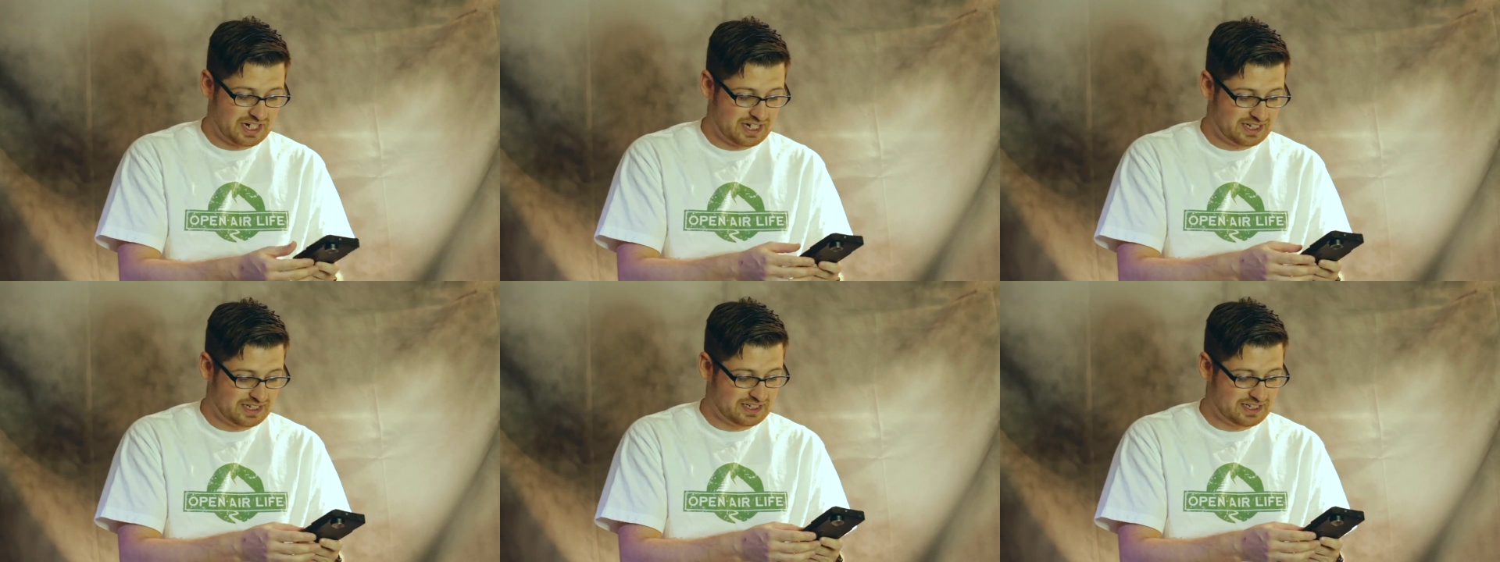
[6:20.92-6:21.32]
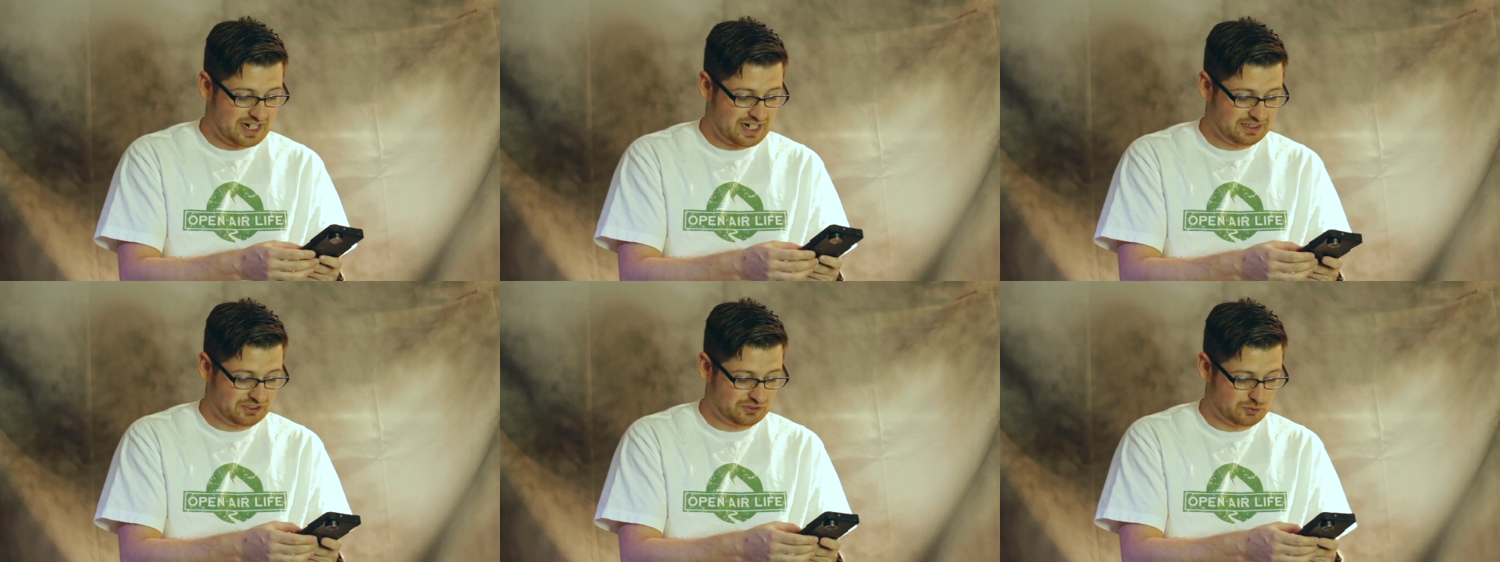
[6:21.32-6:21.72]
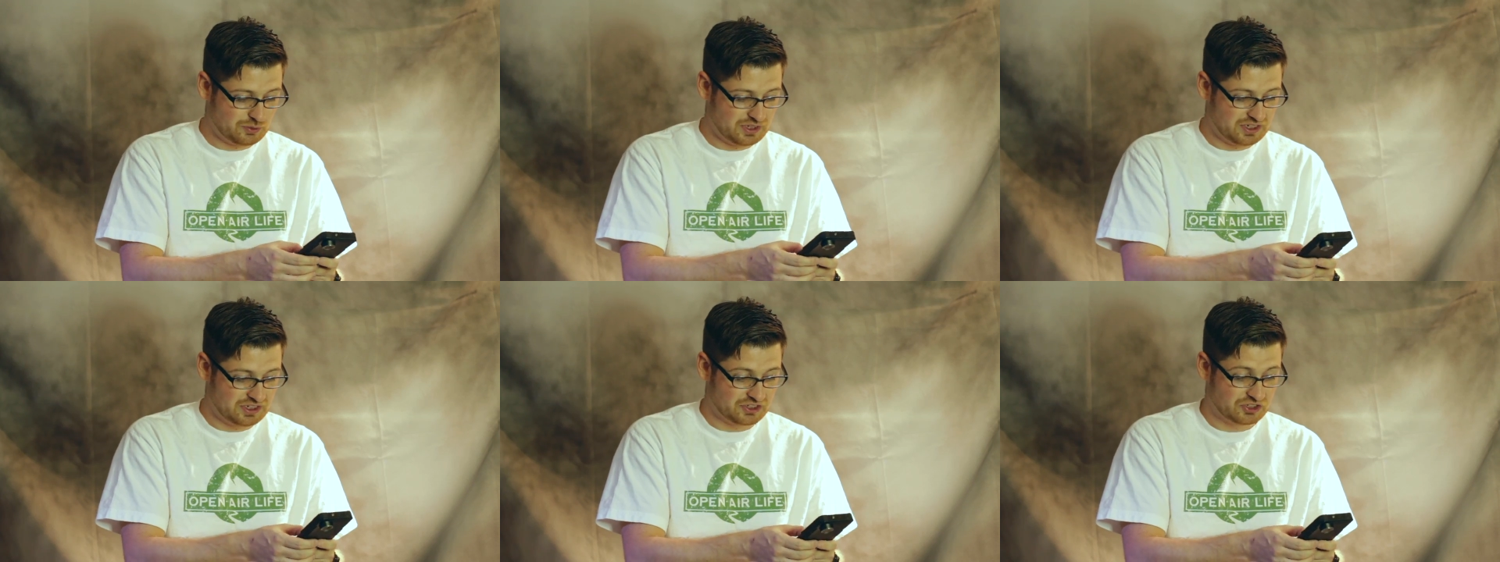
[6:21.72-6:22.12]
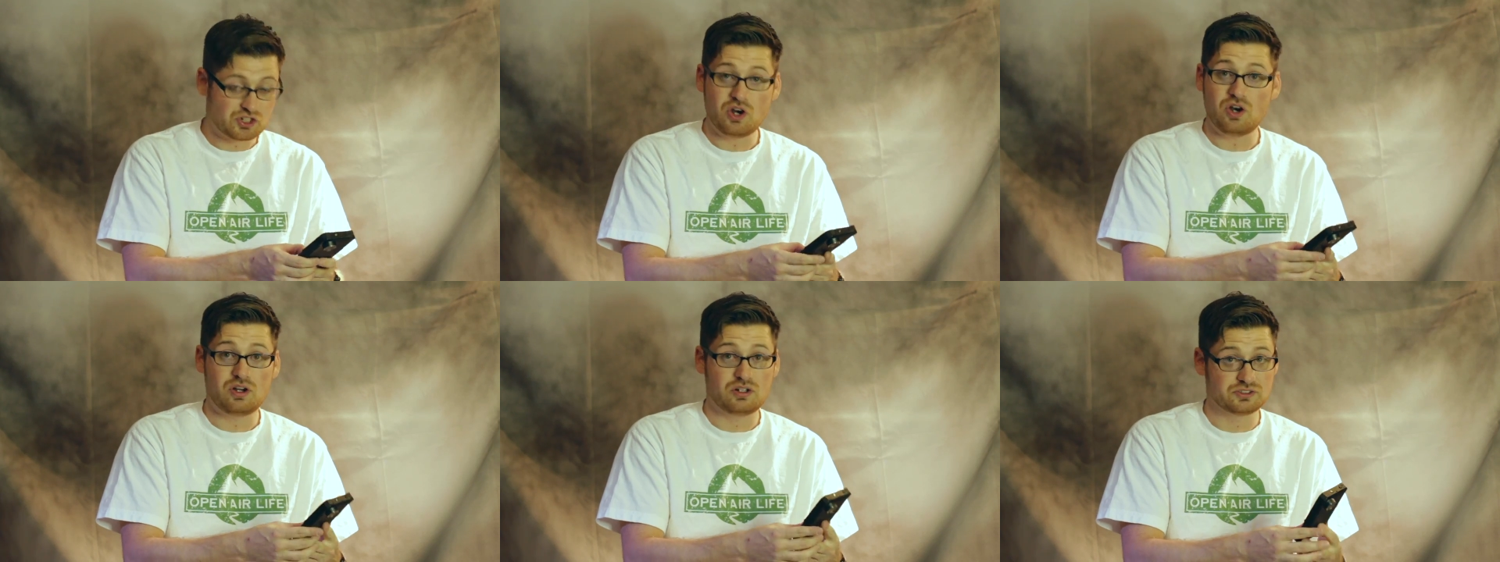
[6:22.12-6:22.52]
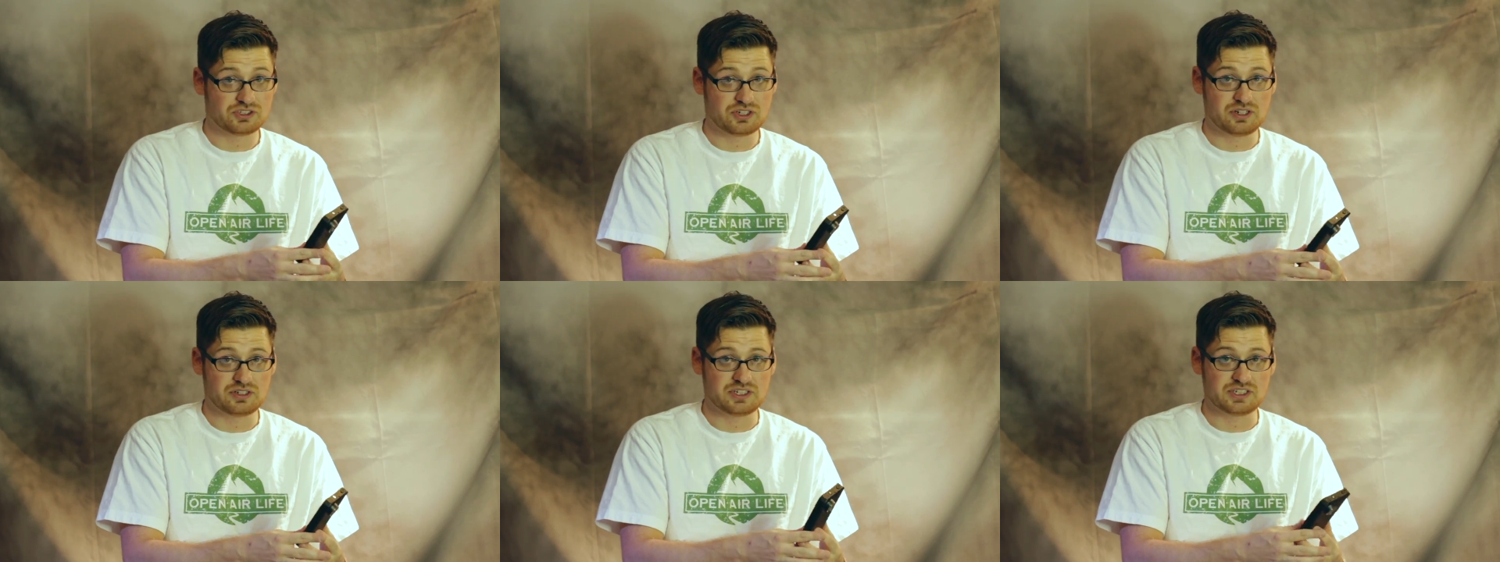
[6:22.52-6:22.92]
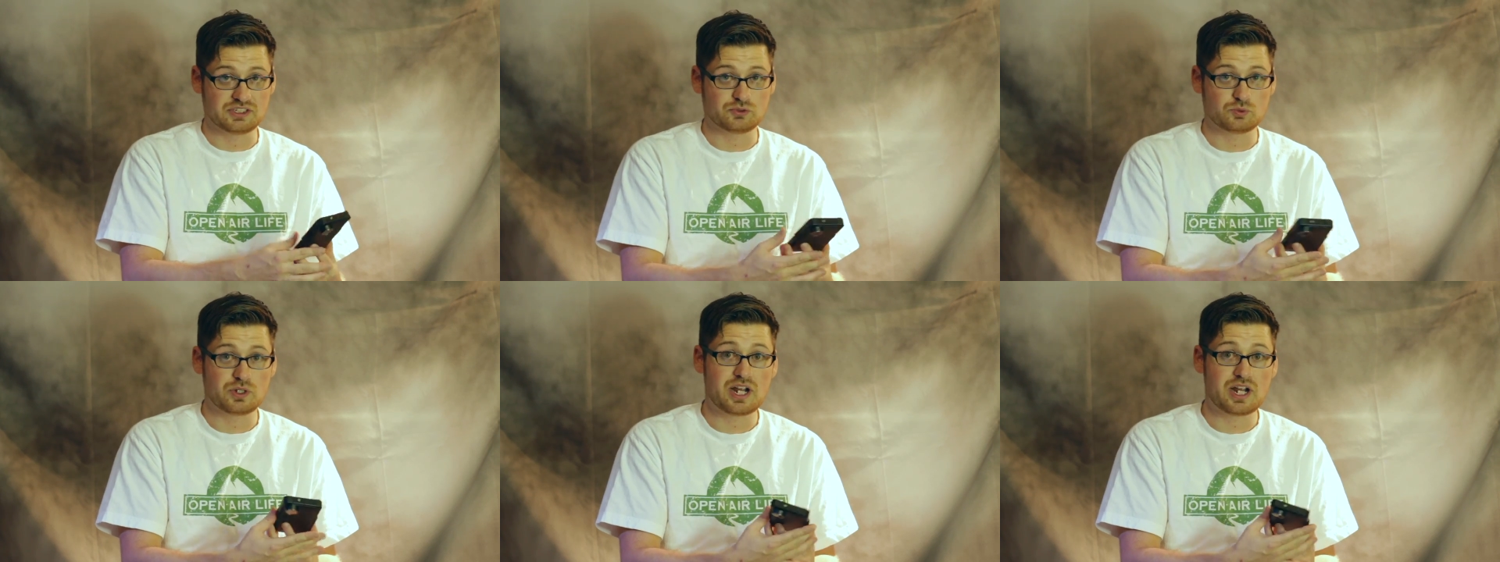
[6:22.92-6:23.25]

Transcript: that I did test was calls on this.